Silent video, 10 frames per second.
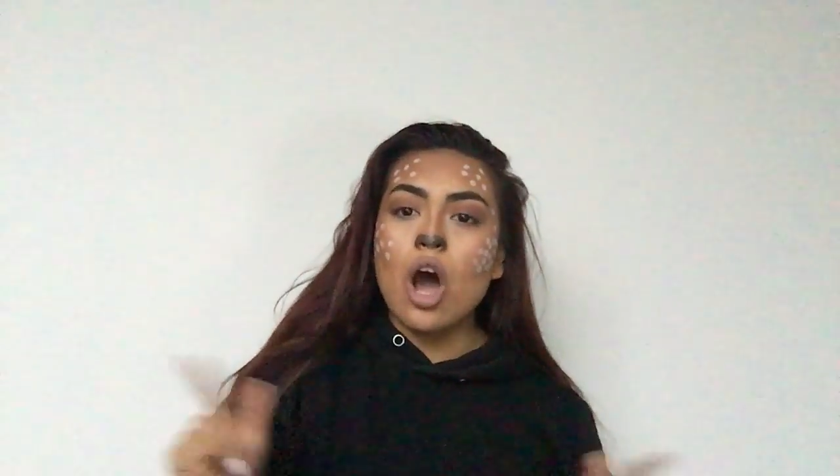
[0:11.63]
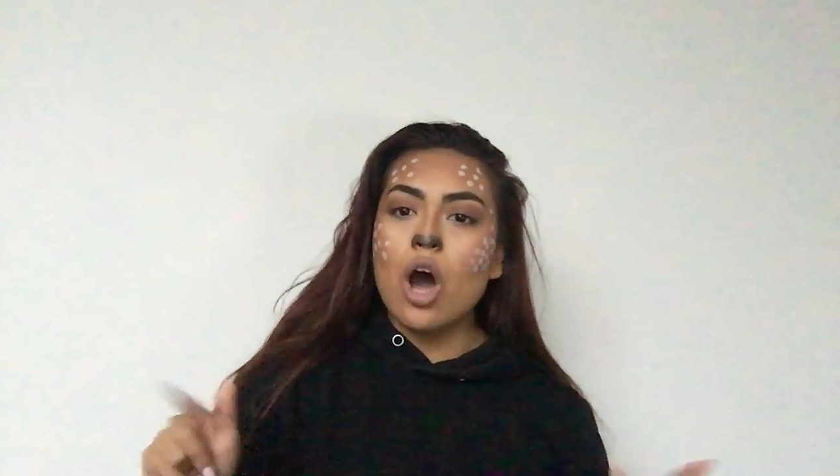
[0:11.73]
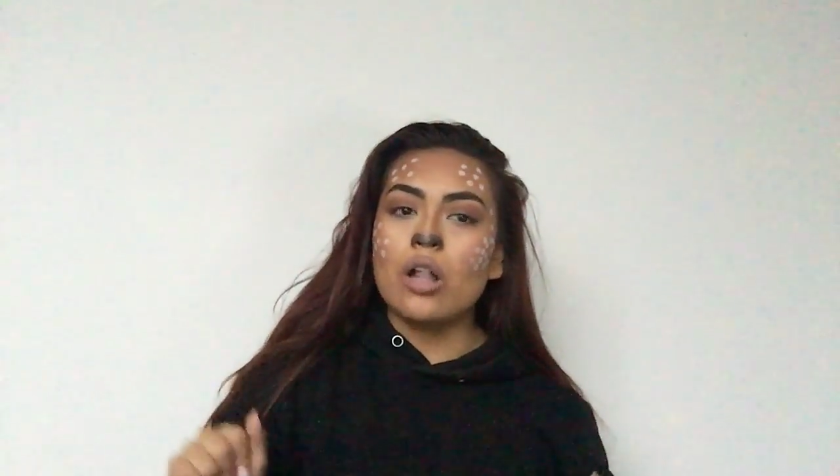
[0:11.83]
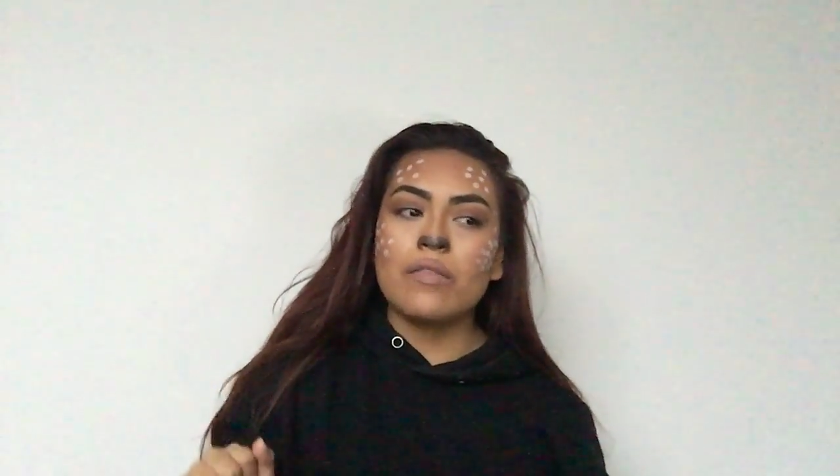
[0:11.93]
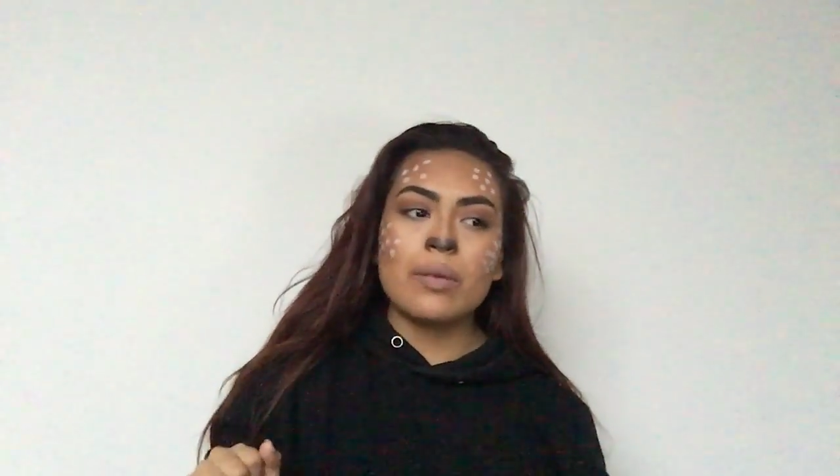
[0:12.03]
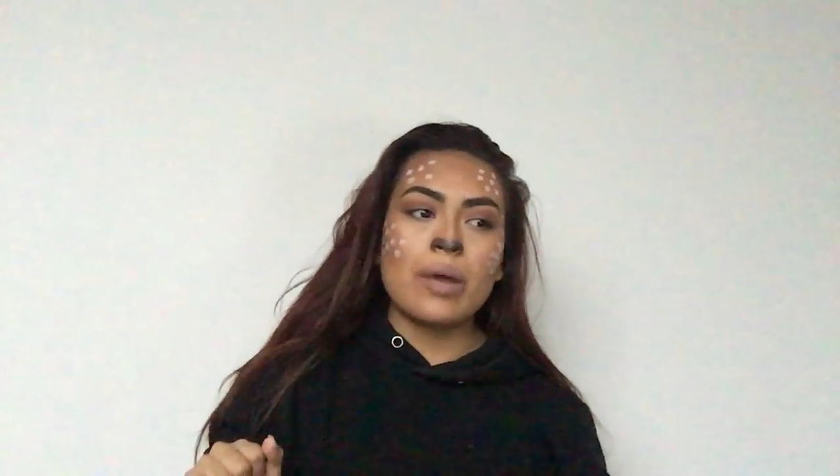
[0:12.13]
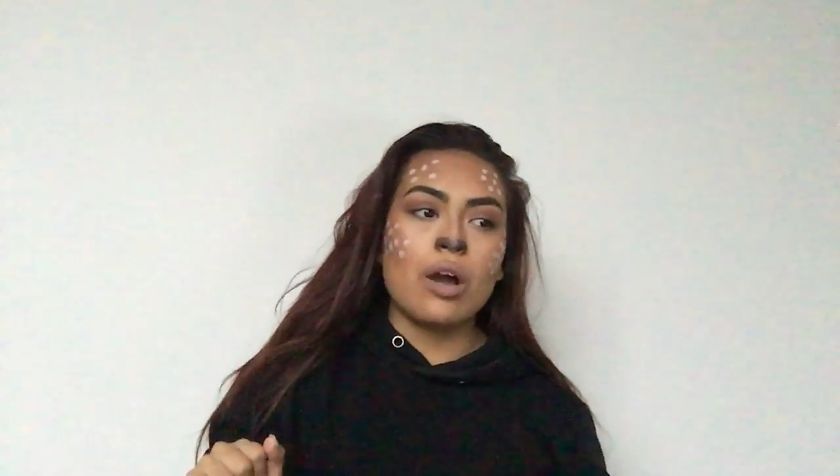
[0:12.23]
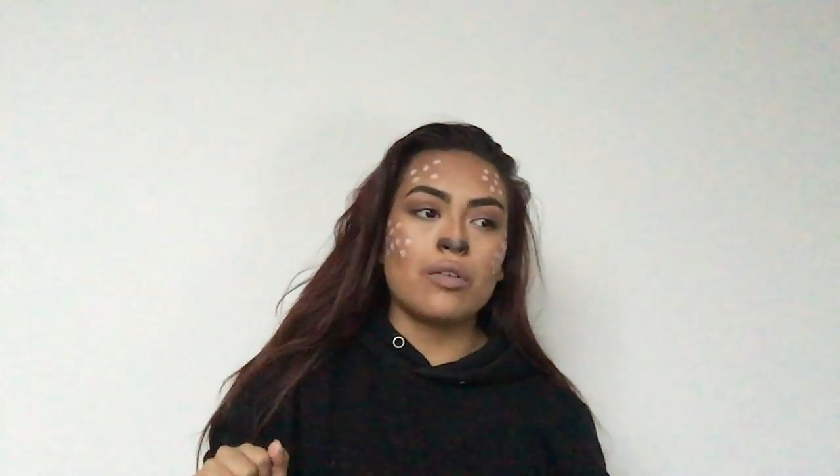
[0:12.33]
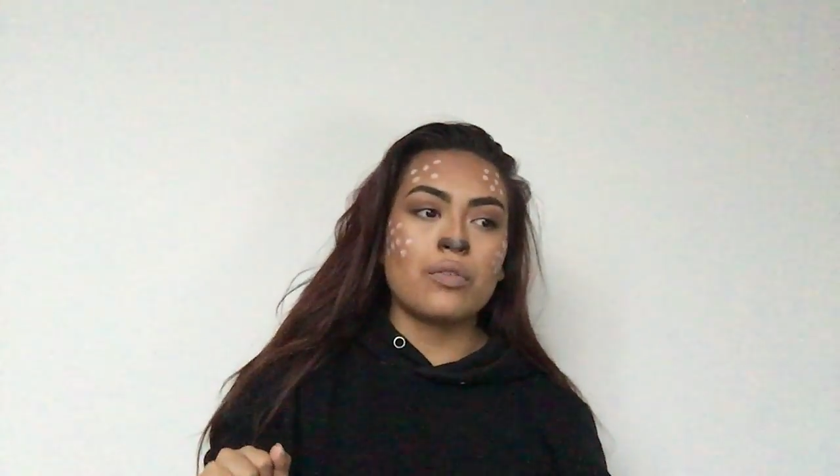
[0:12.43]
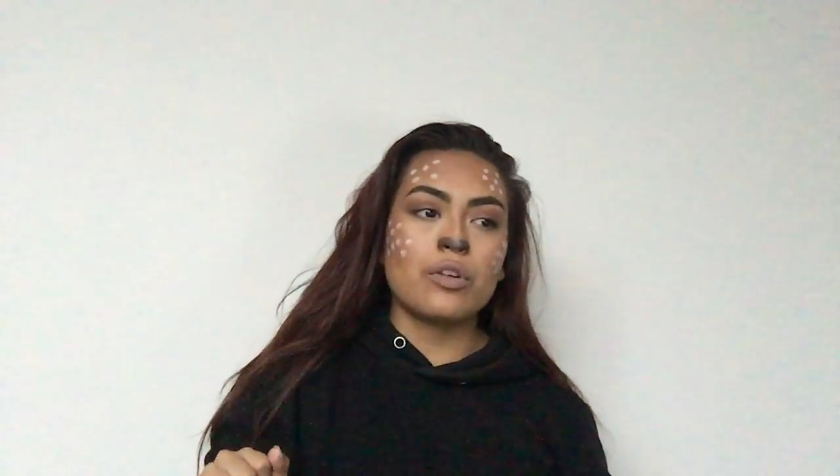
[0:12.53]
all of them
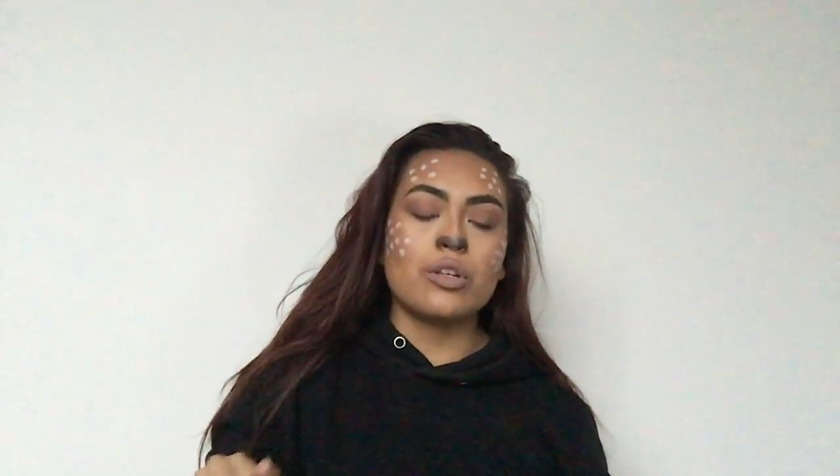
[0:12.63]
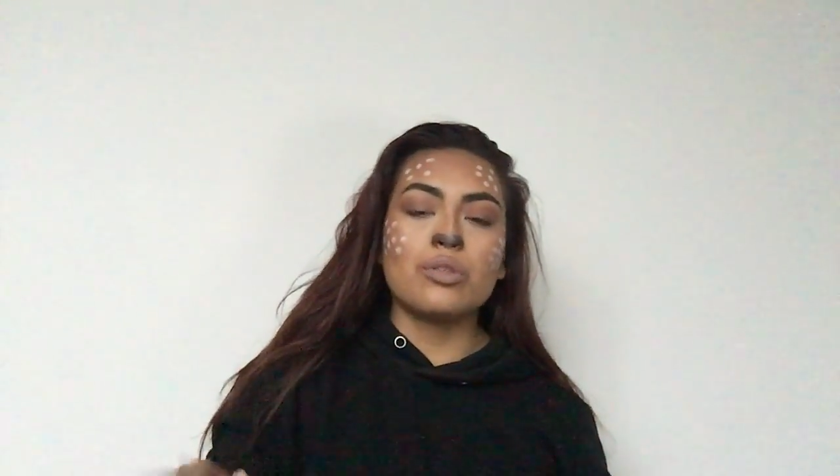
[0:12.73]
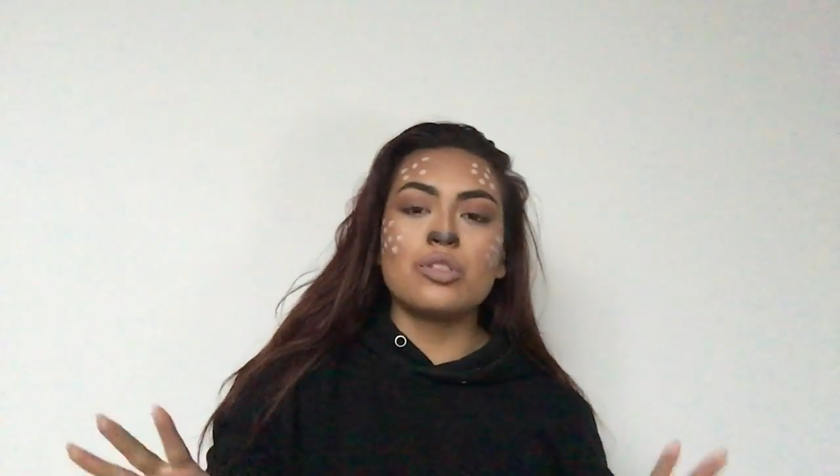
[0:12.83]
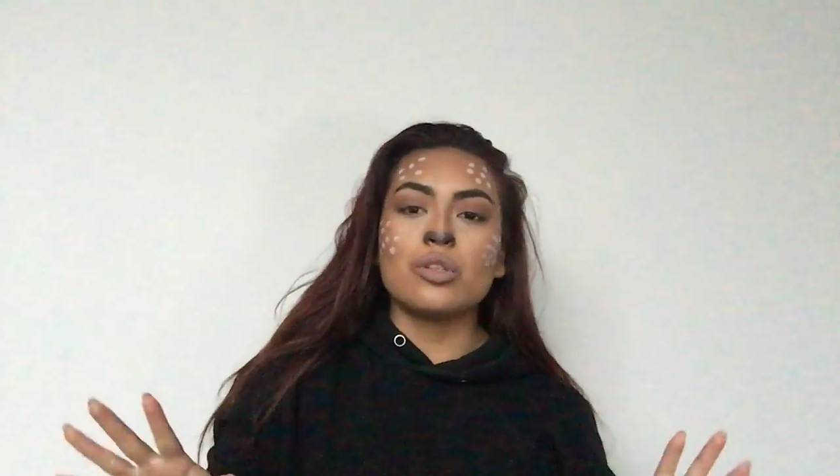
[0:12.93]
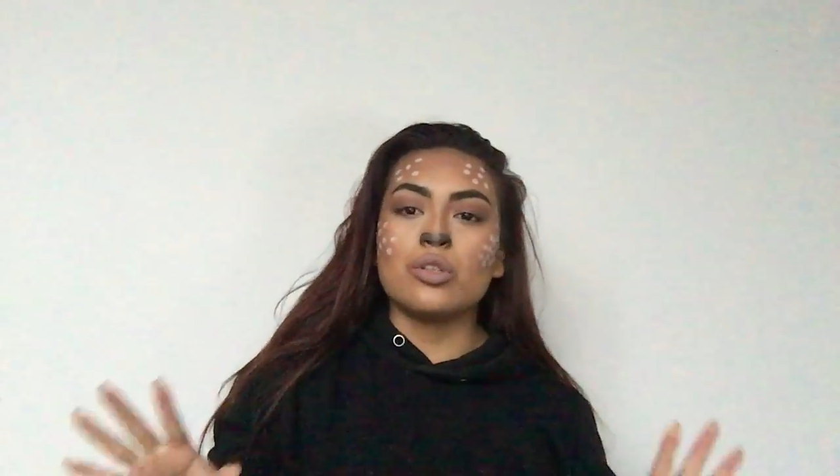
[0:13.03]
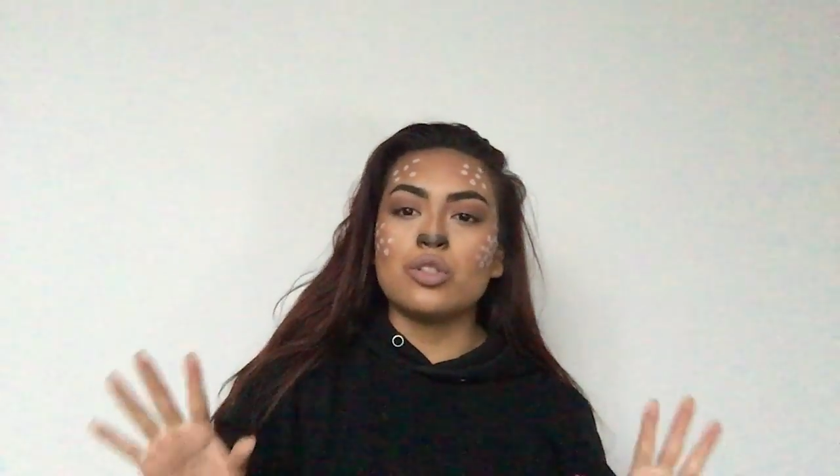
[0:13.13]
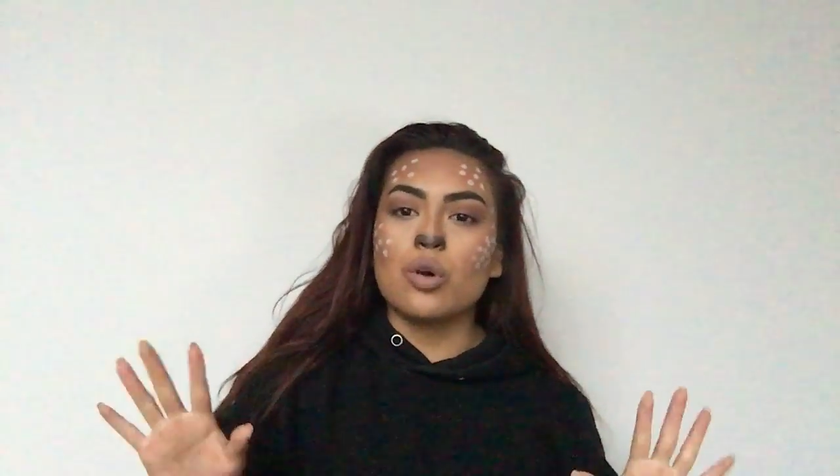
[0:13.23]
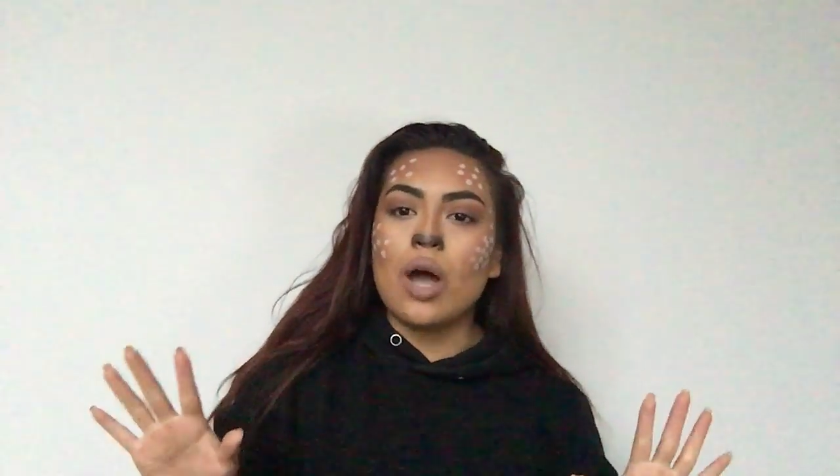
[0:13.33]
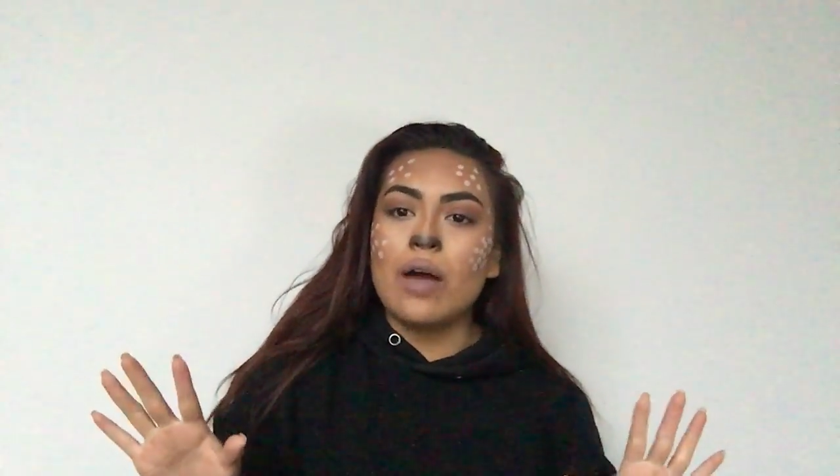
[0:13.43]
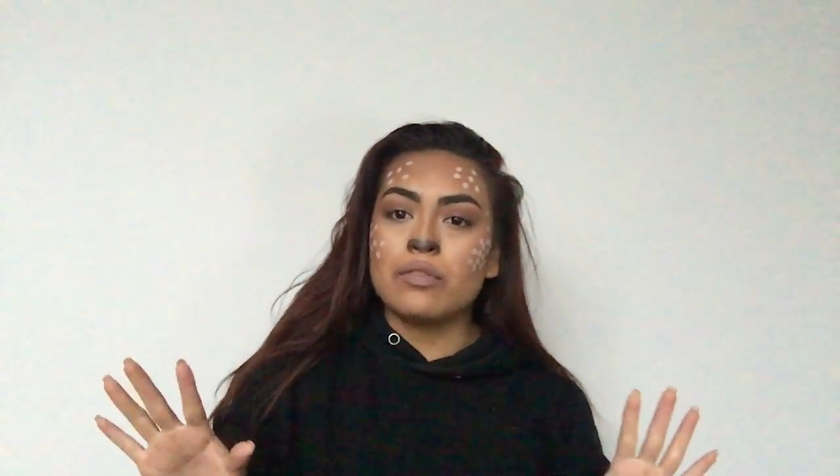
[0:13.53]
out for you so you
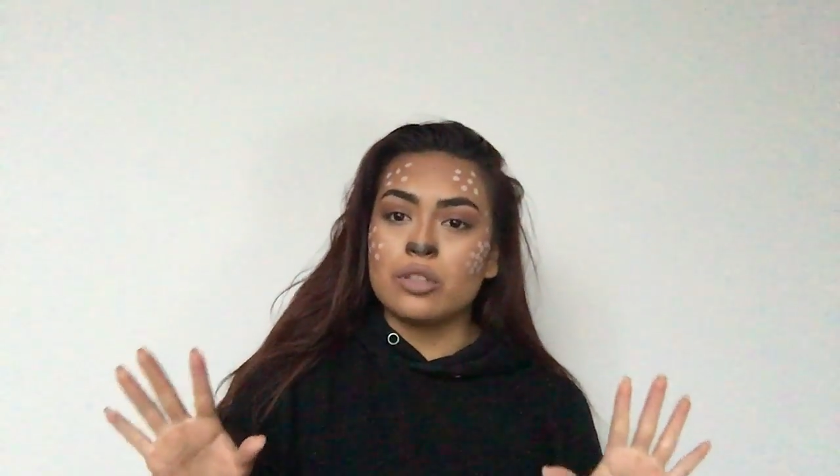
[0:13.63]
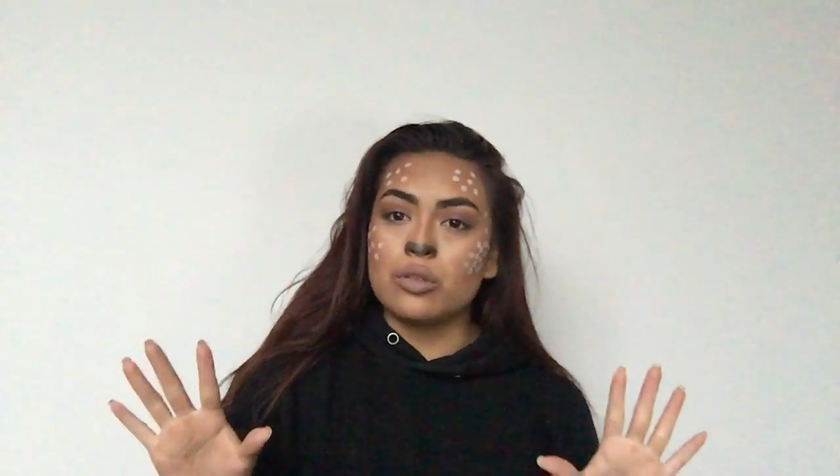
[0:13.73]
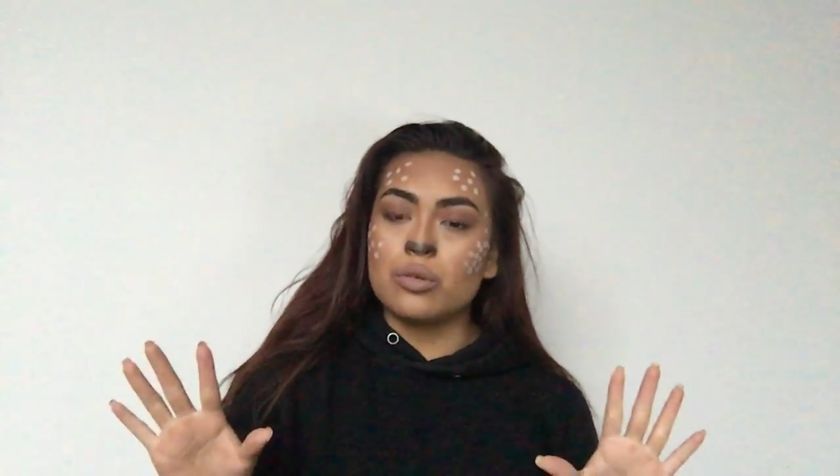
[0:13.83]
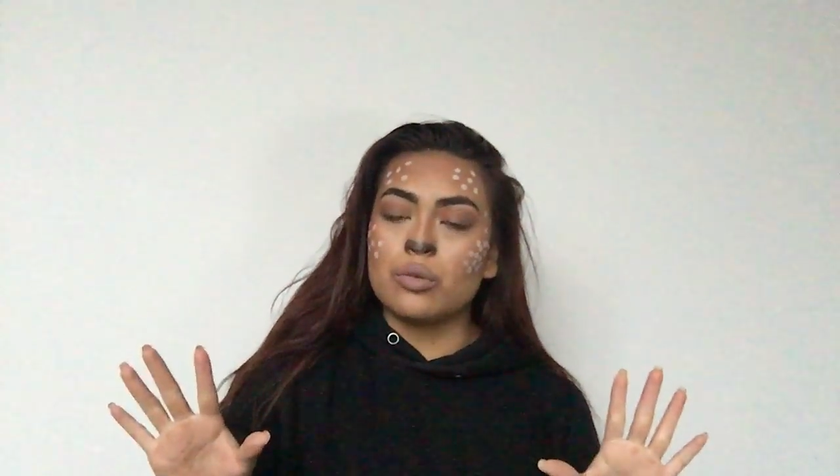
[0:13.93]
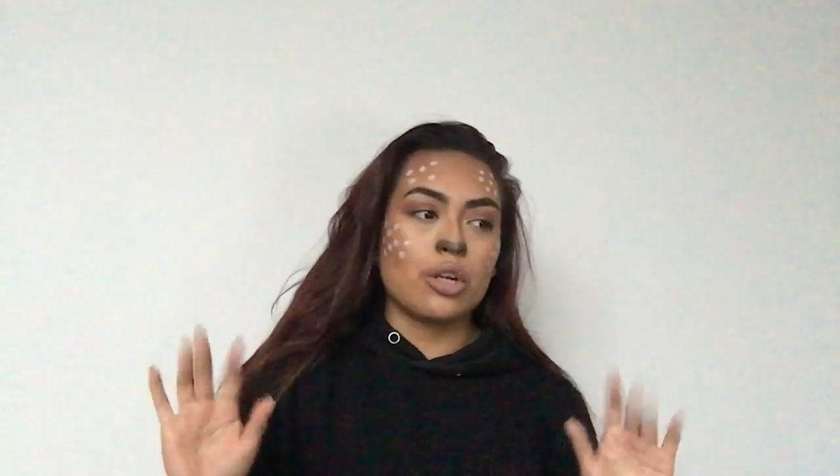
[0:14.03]
don't have to